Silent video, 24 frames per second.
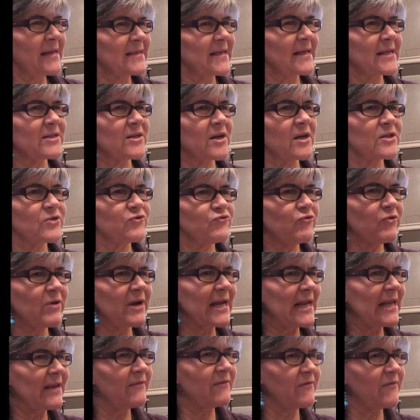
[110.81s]
Amazing. So
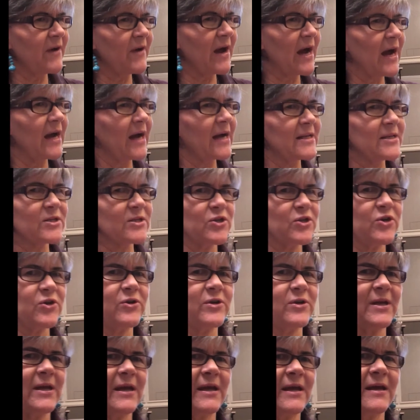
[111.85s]
it's really
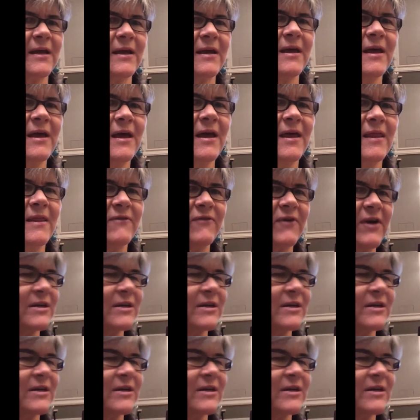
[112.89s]
fine-tuning